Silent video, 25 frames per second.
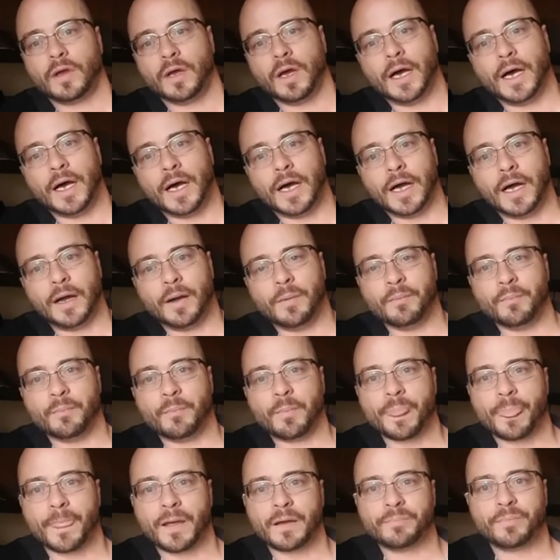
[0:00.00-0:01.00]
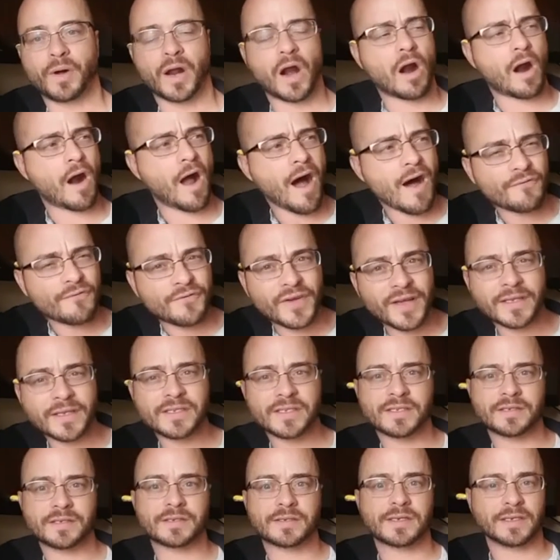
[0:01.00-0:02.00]
But our
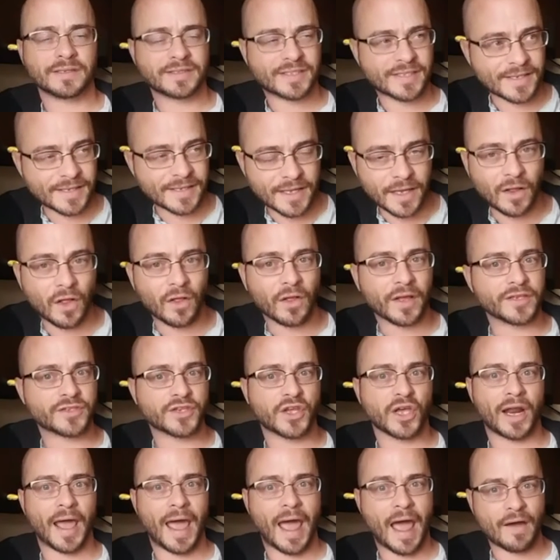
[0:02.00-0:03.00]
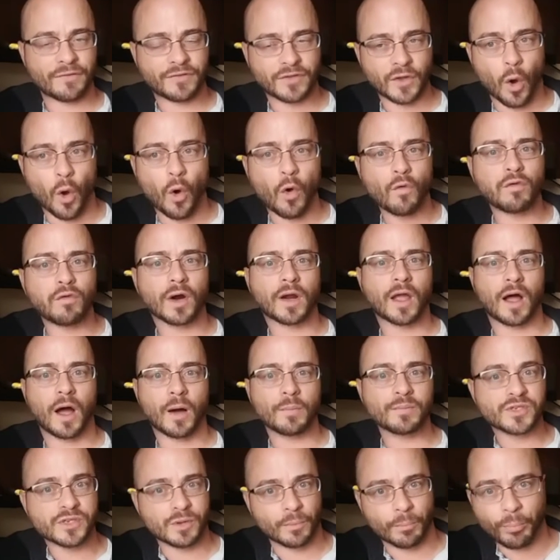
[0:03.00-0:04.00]
offense still is going to have to
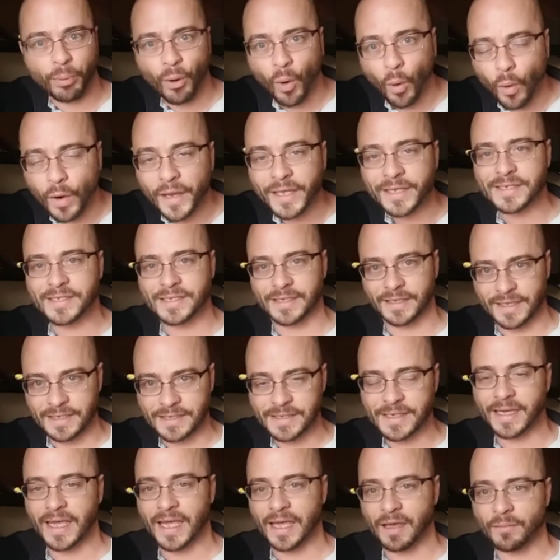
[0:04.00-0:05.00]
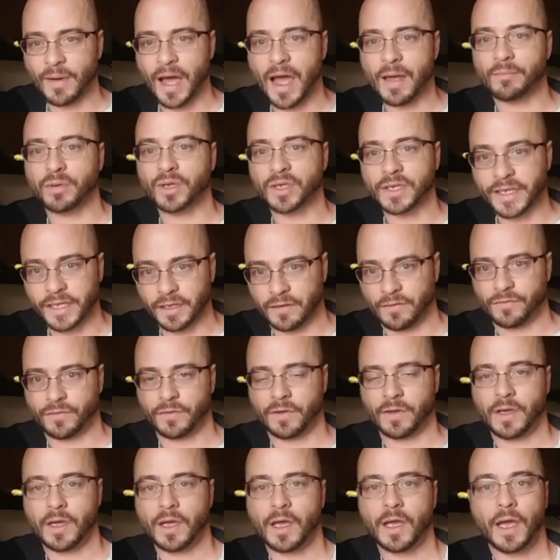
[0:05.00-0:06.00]
overcome some points in this game, I
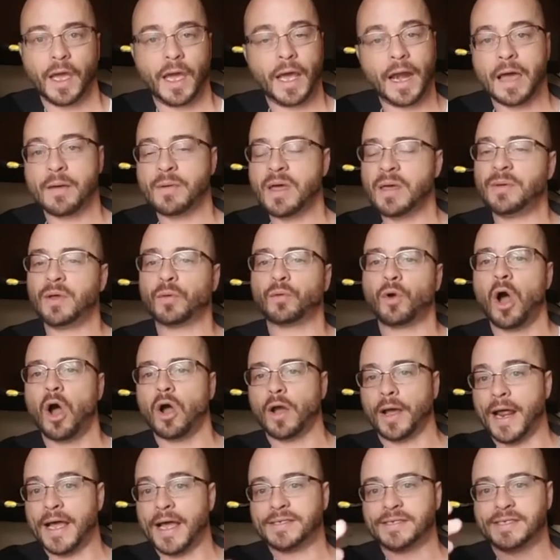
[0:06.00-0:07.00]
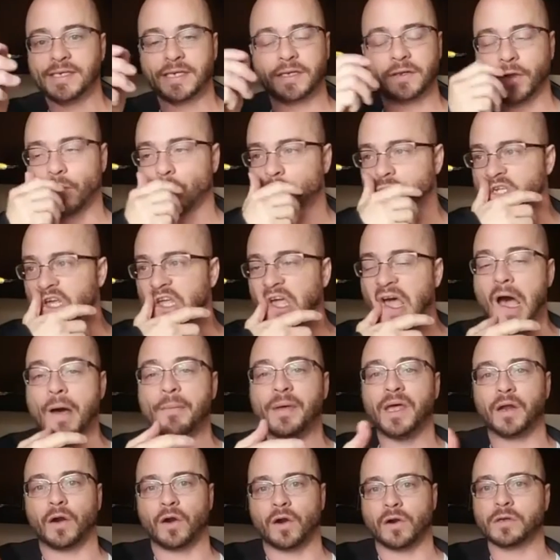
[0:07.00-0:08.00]
believe. And I may be wrong, and I see there was a
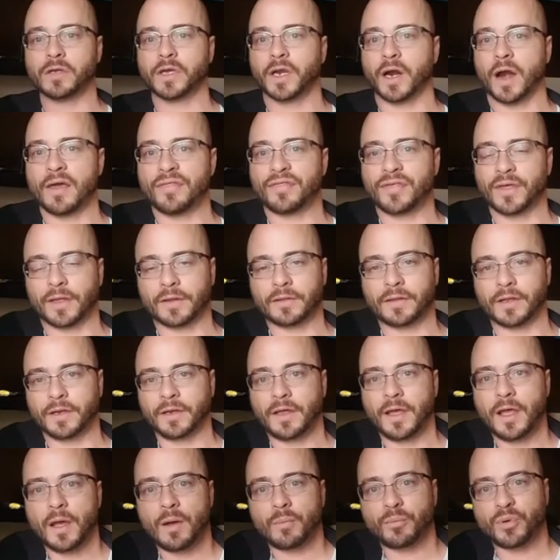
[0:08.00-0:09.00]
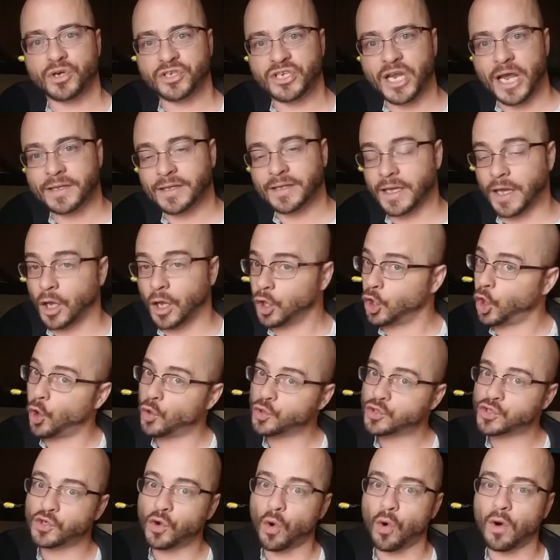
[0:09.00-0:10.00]
comment earlier, I think, that projecting a
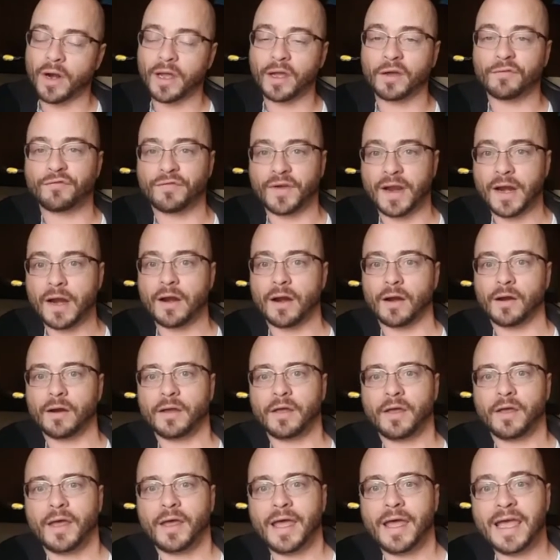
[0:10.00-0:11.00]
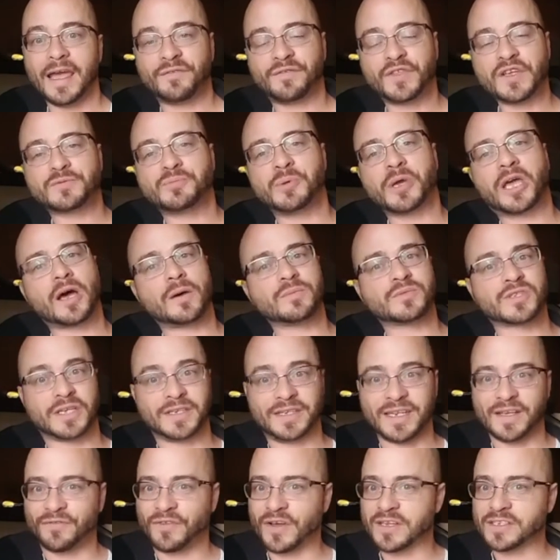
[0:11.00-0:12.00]
low-scoring affair. If this becomes a
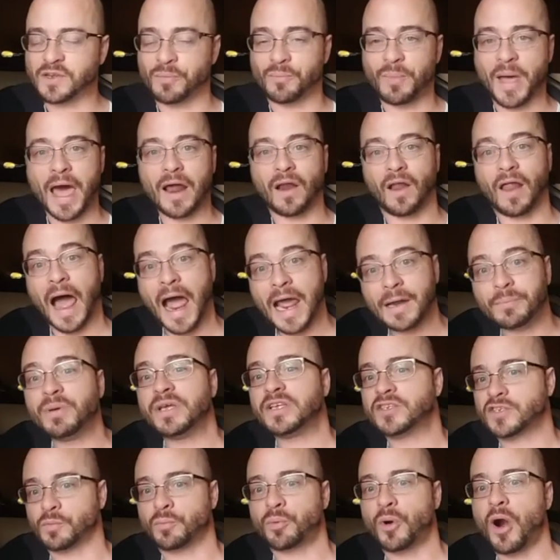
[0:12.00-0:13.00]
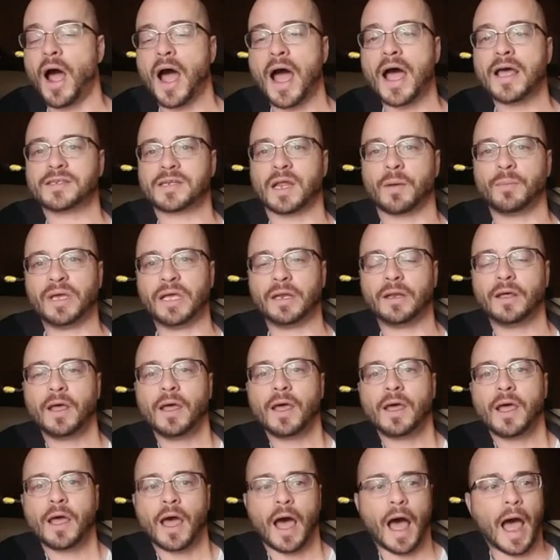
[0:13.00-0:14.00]
defensive battle, I'd be surprised. I mean,
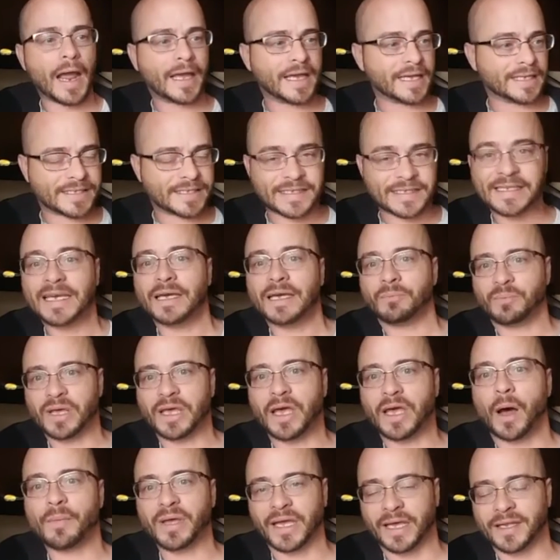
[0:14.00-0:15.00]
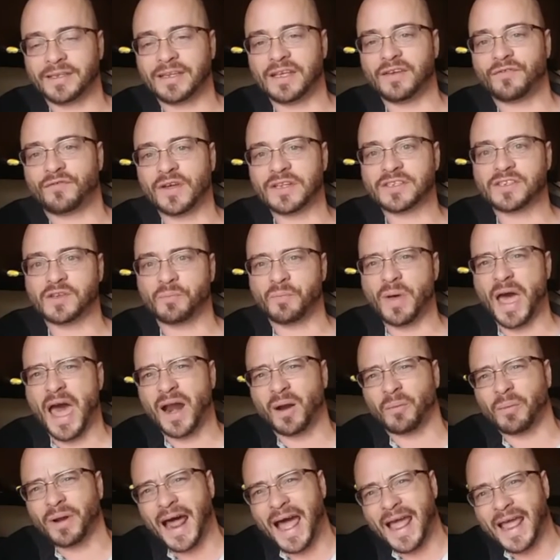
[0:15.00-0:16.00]
I can see it becoming a defensive
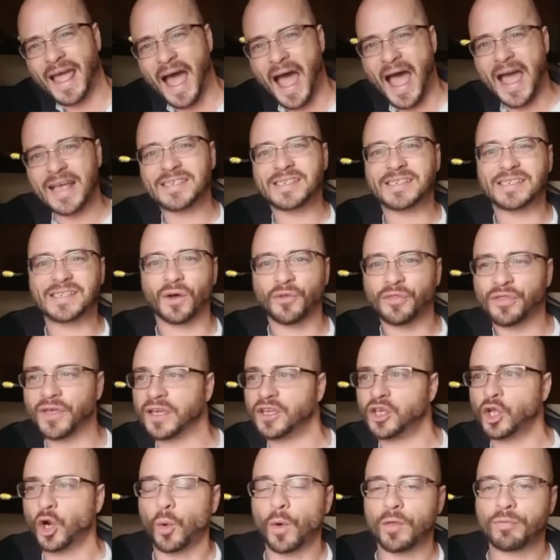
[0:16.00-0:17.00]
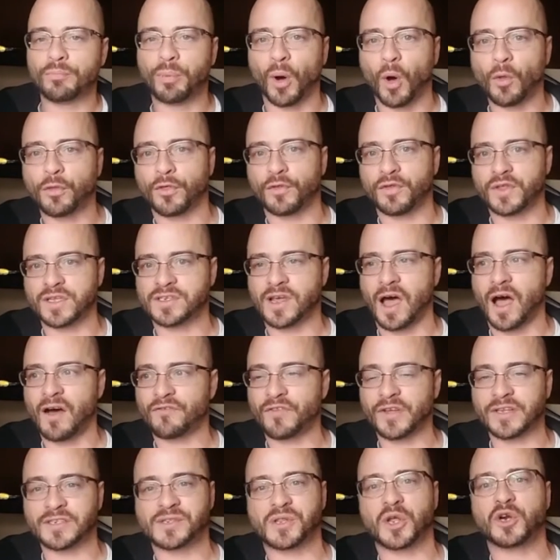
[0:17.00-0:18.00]
battle, but I still think, with both of these
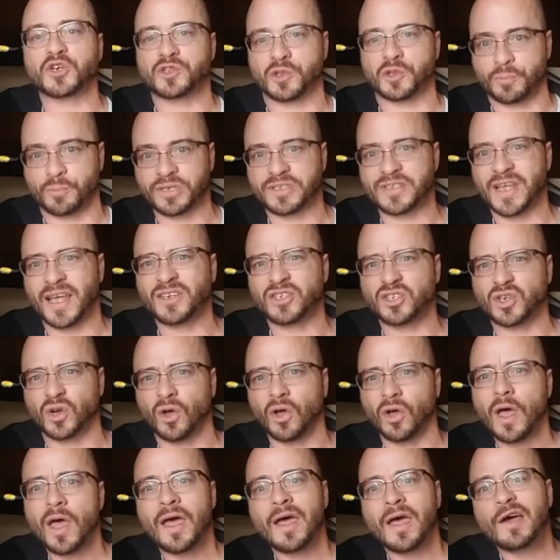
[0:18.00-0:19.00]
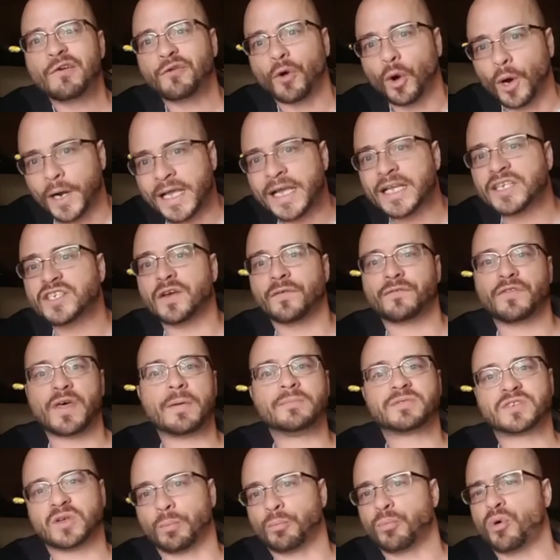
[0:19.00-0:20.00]
offenses, there's the potential for each of
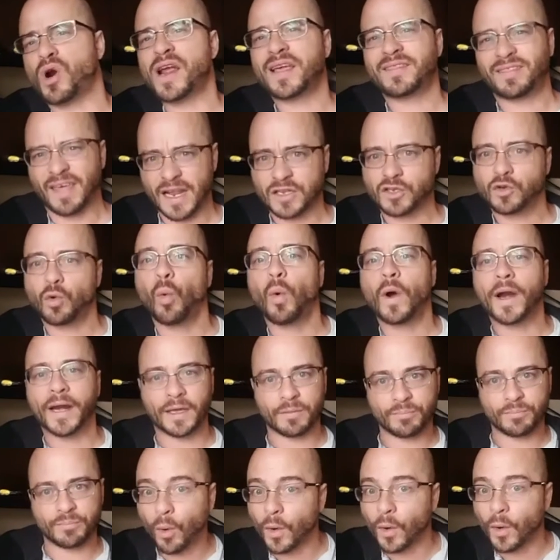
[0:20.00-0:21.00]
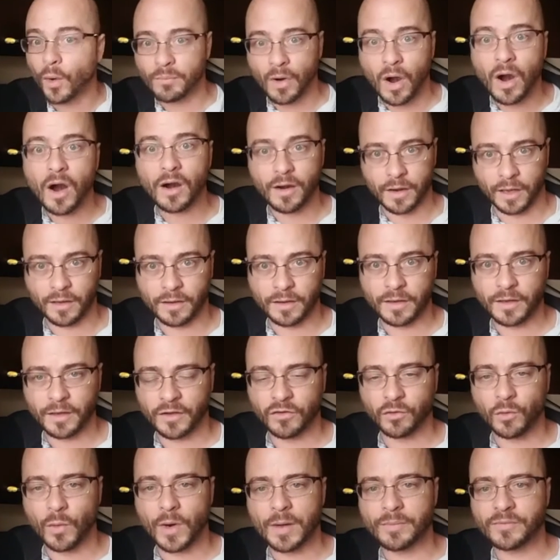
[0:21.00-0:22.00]
them to break that 20-point mark,
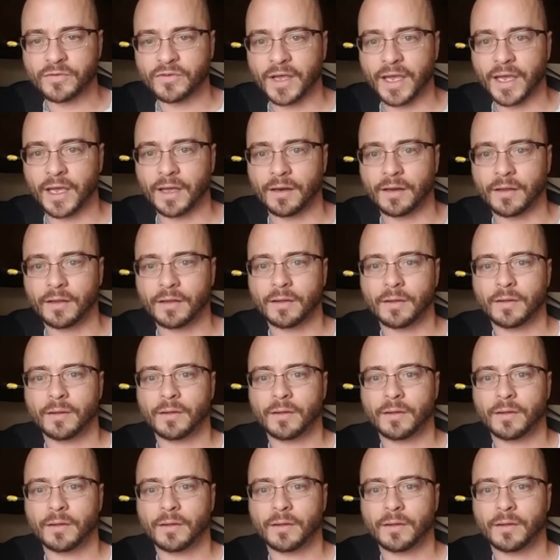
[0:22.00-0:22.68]
is what I'm saying.